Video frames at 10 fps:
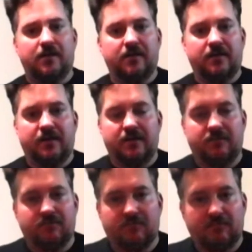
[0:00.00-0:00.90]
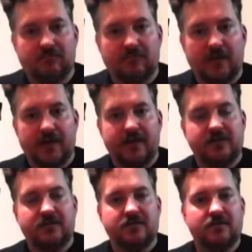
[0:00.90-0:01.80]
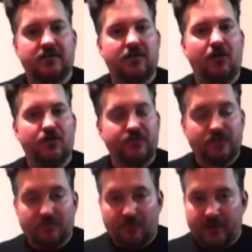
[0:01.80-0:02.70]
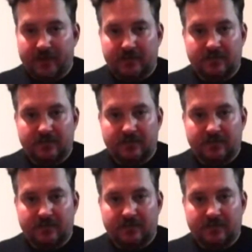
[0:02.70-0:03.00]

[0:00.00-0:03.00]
in, I guess, in all of Eagle Point.